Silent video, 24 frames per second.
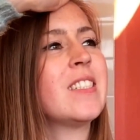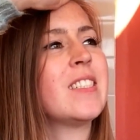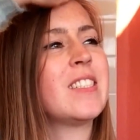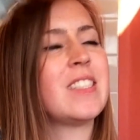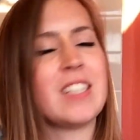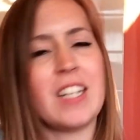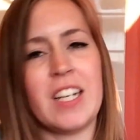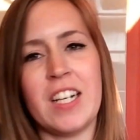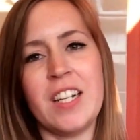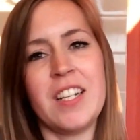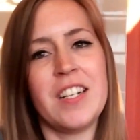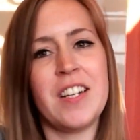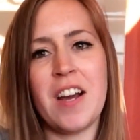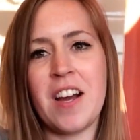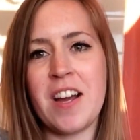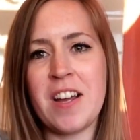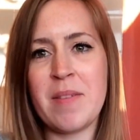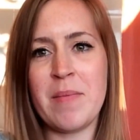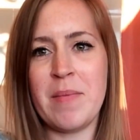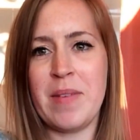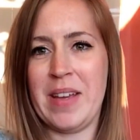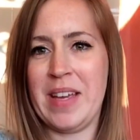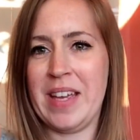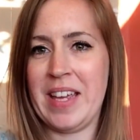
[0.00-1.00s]
don't
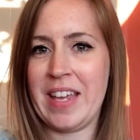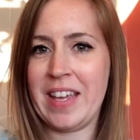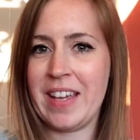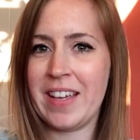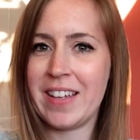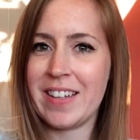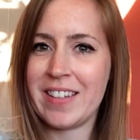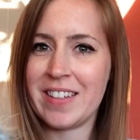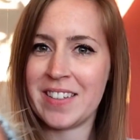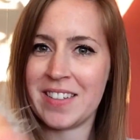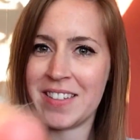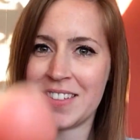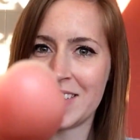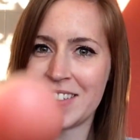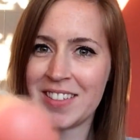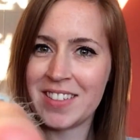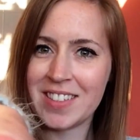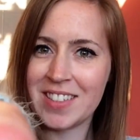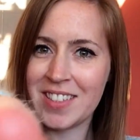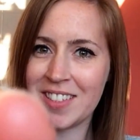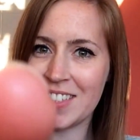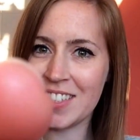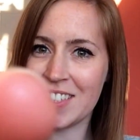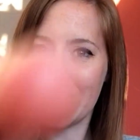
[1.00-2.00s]
I me,
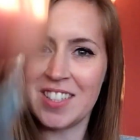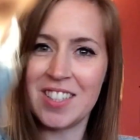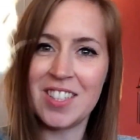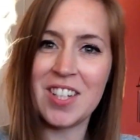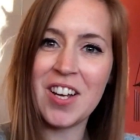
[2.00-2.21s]
just